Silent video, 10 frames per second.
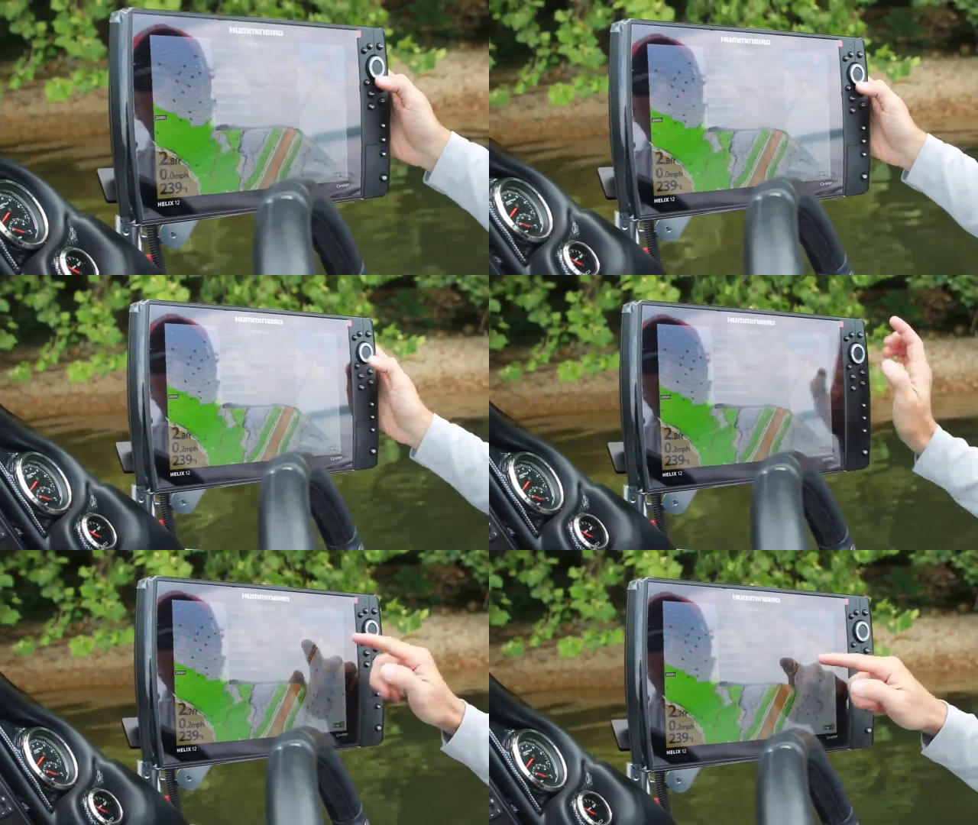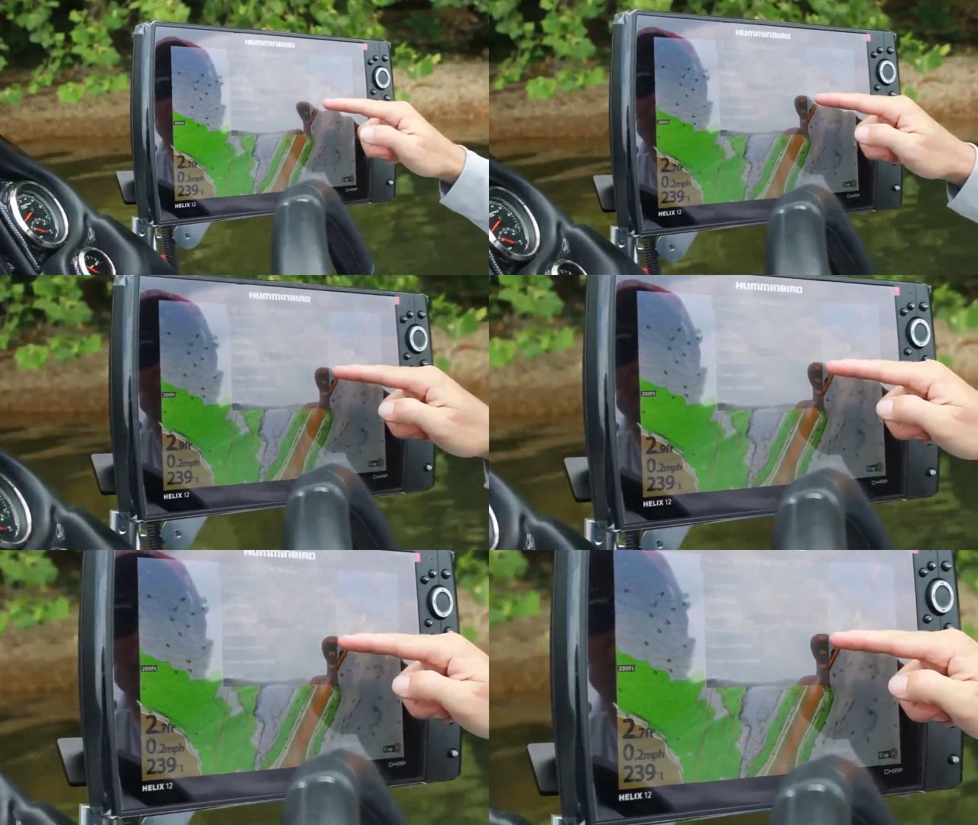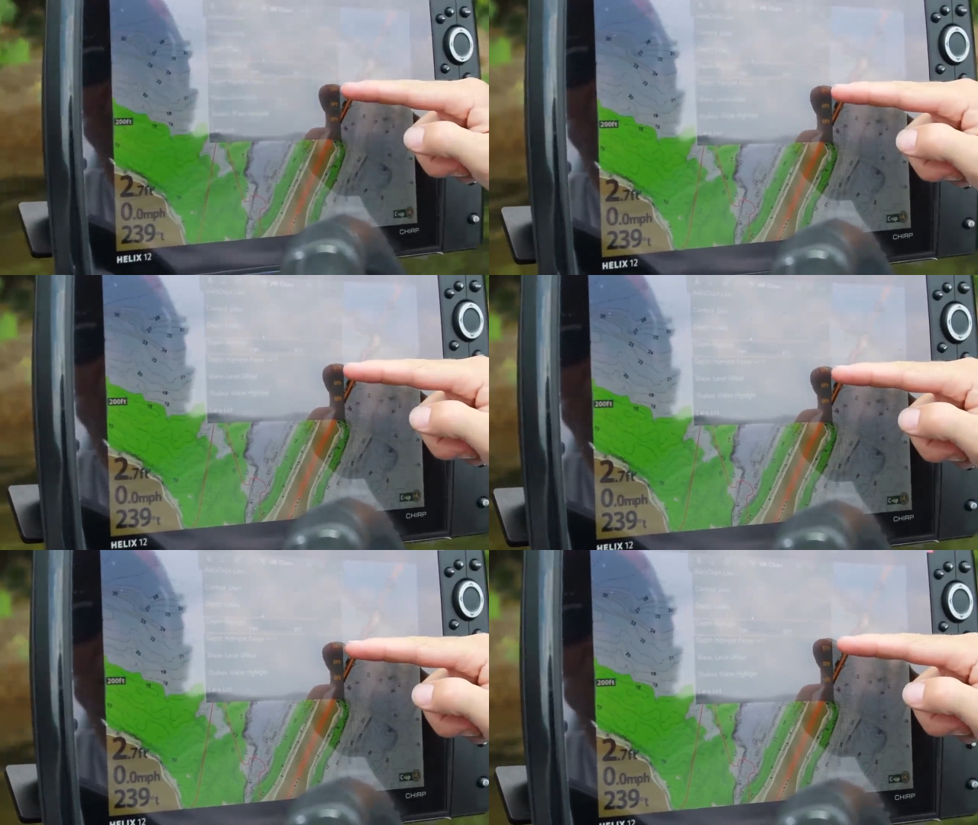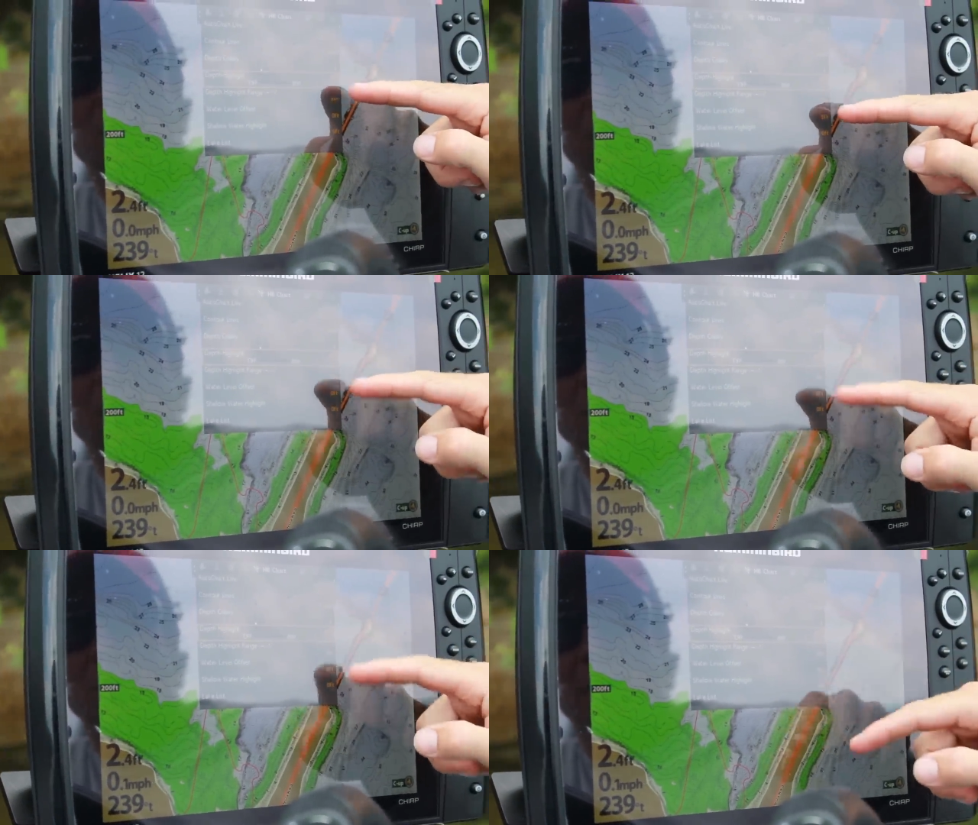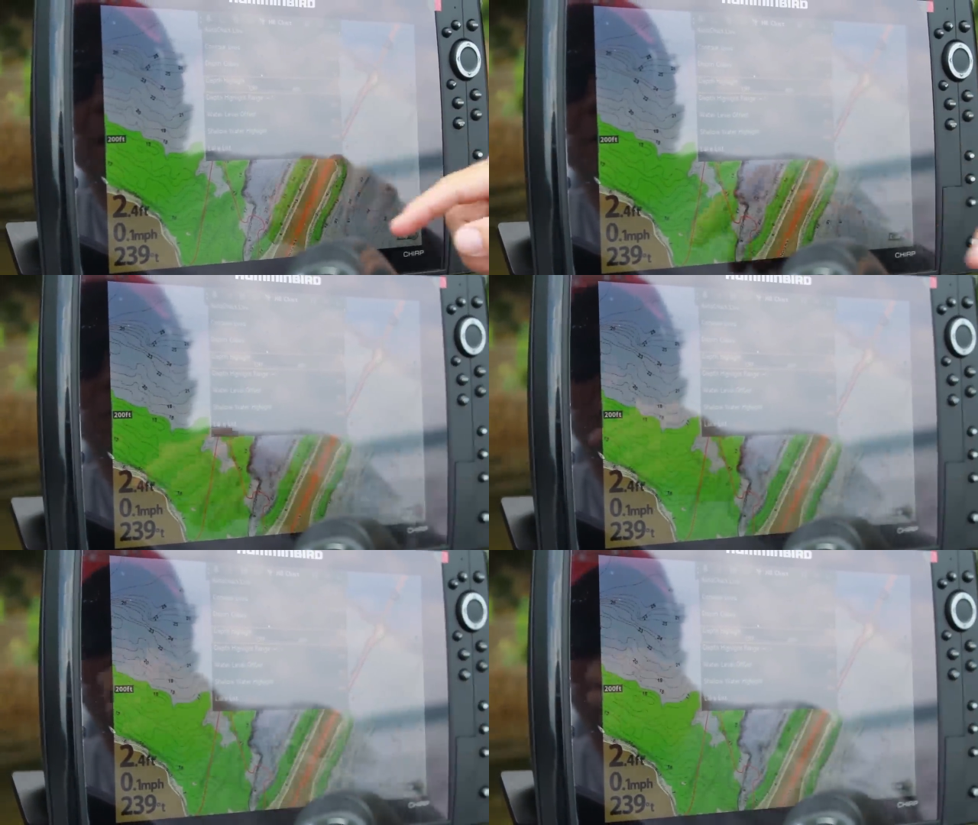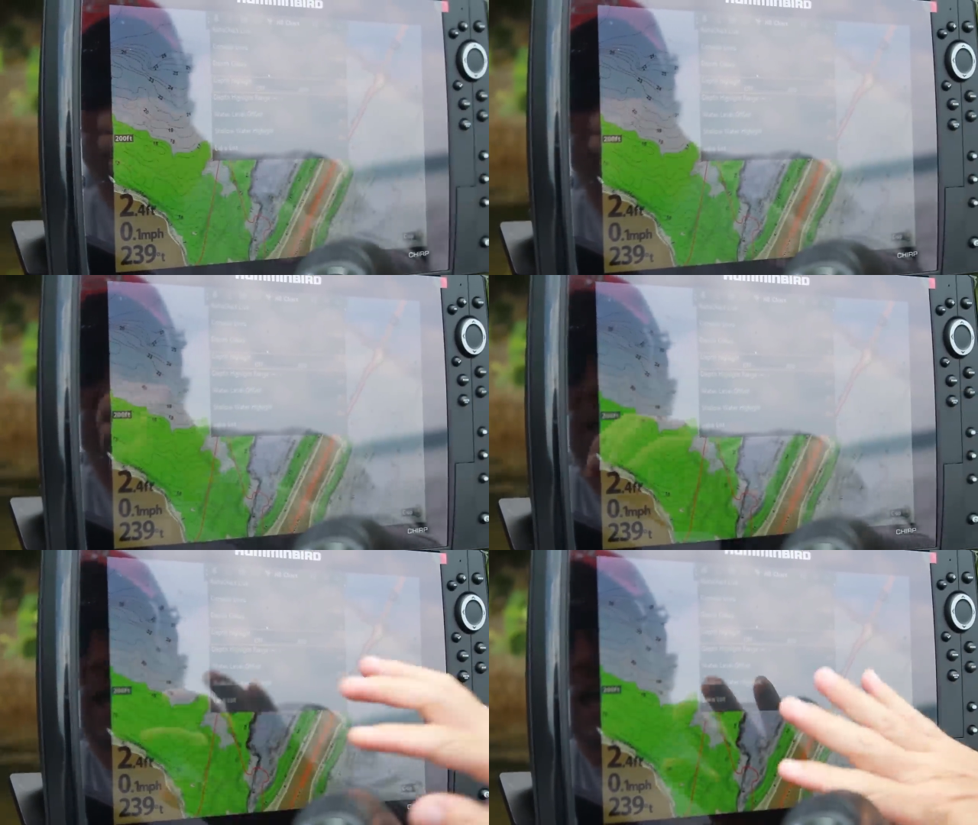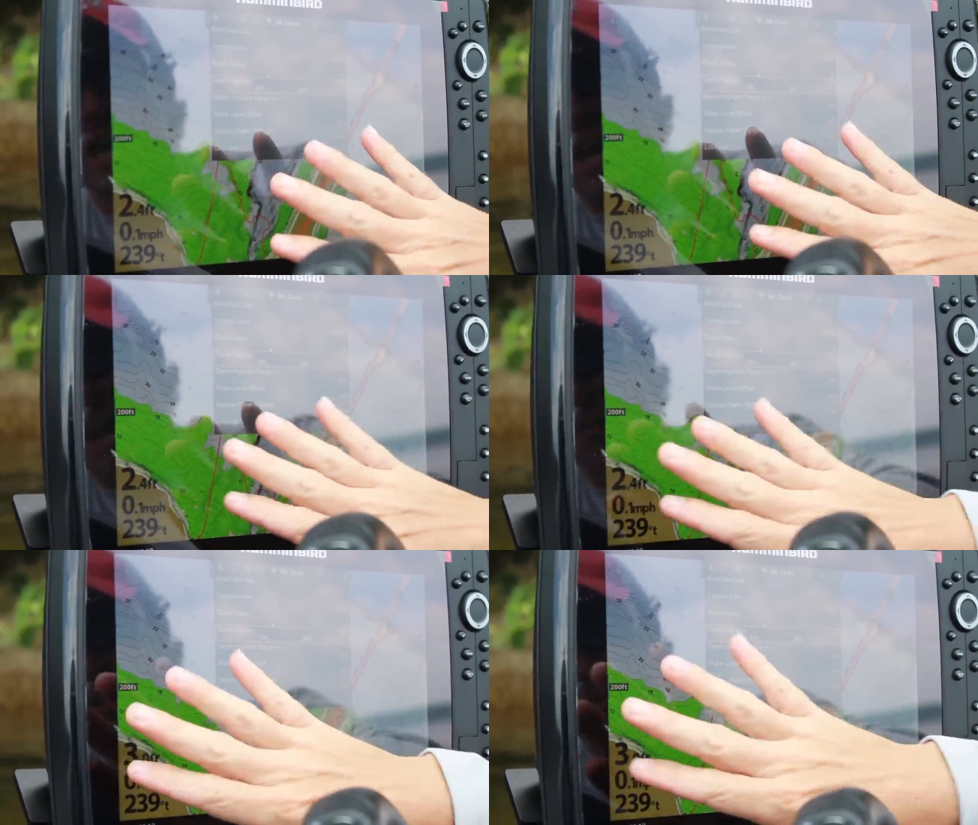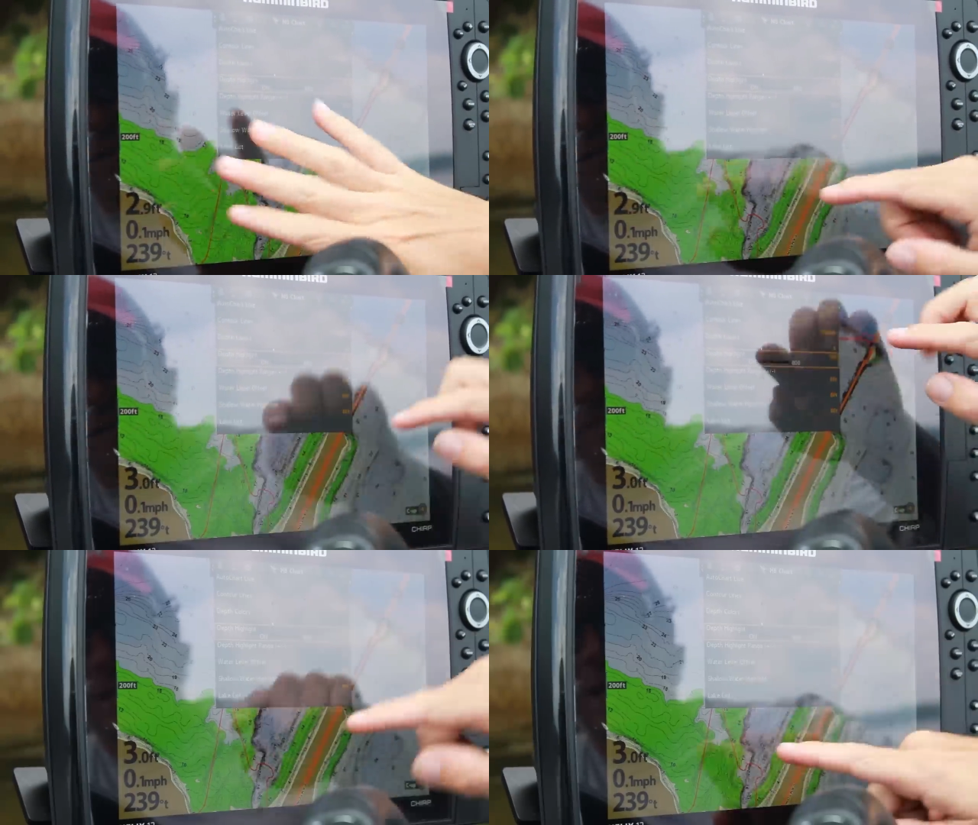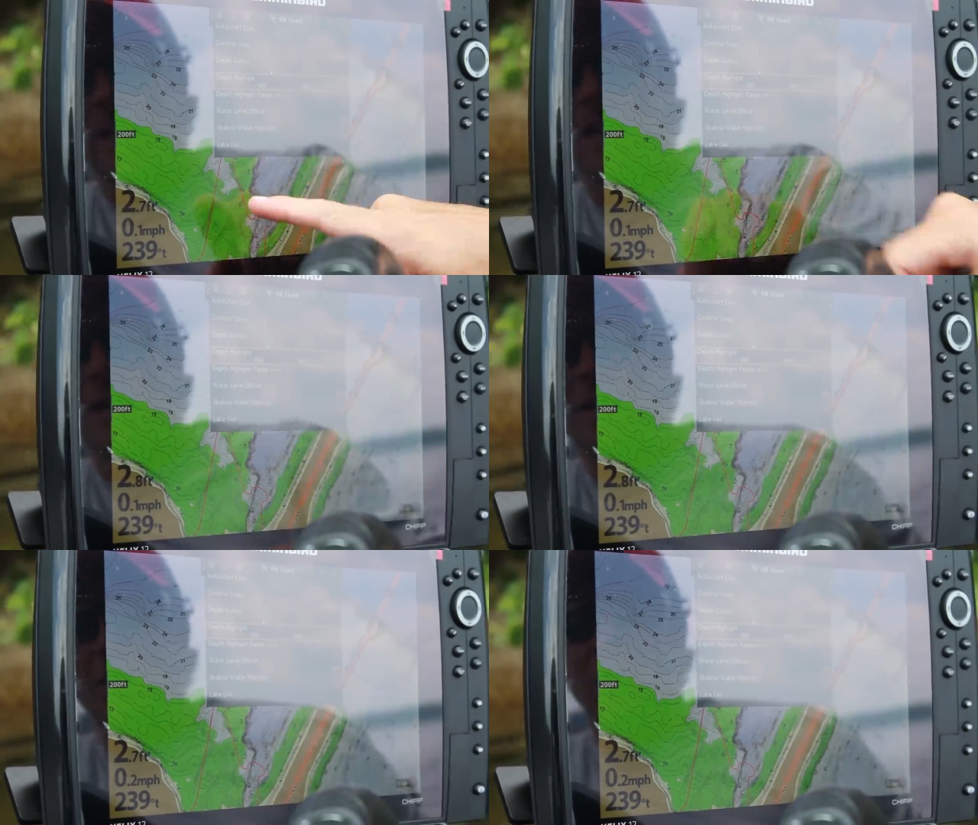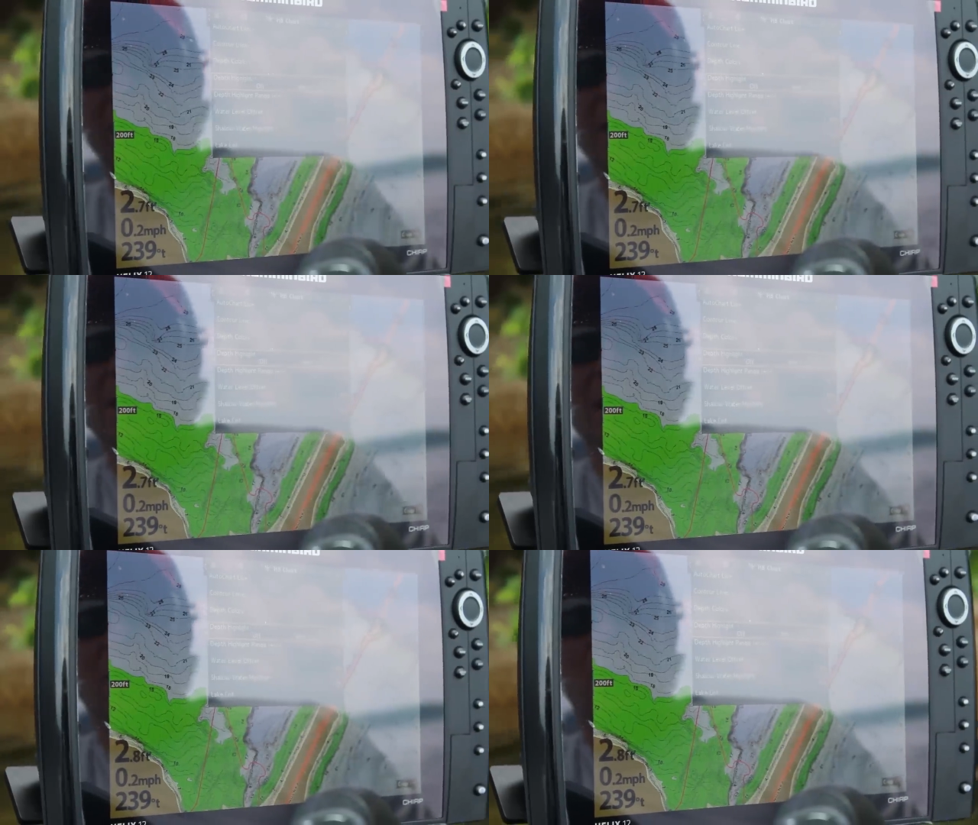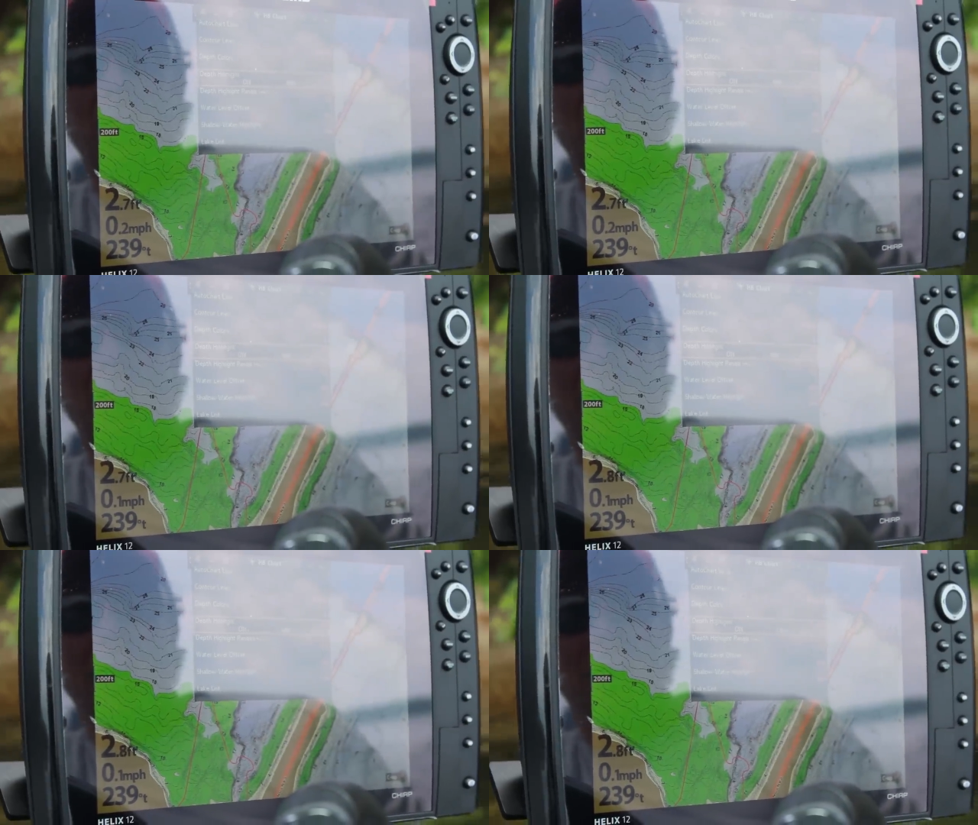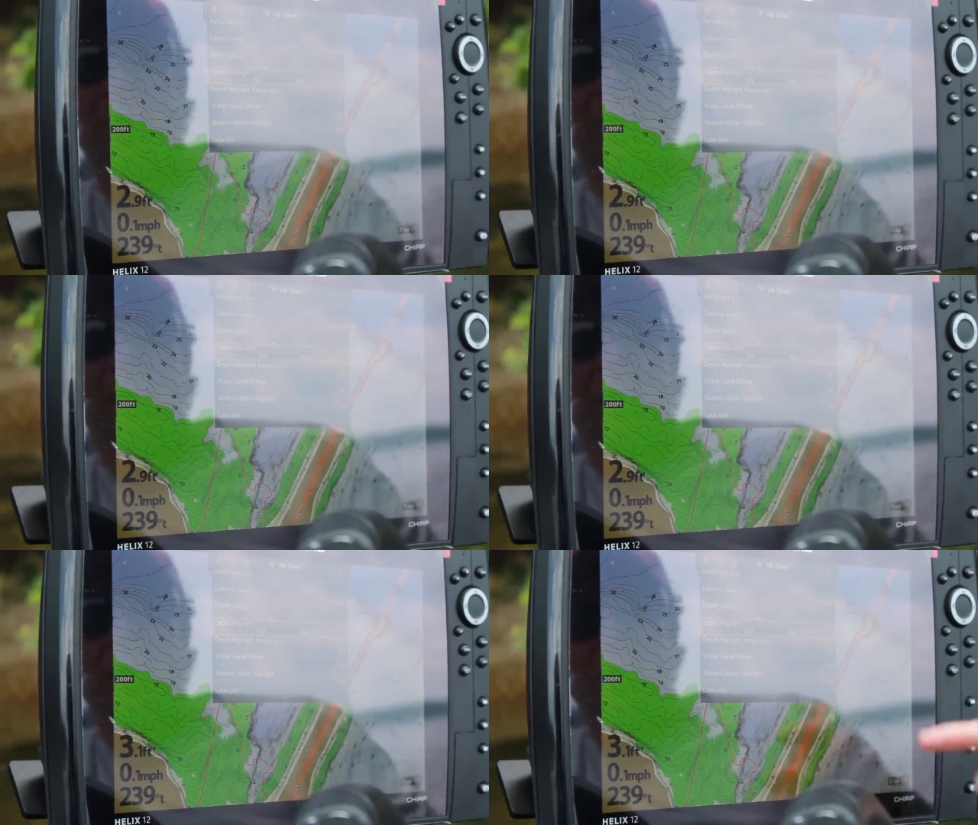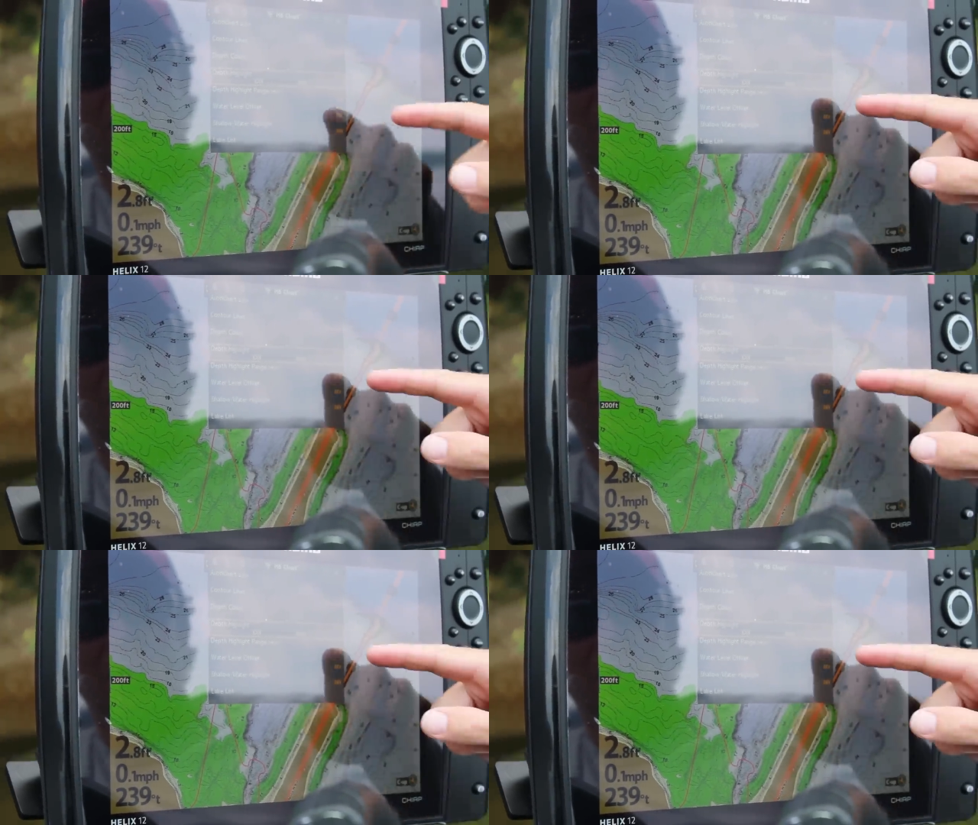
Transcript: (no speaker visible)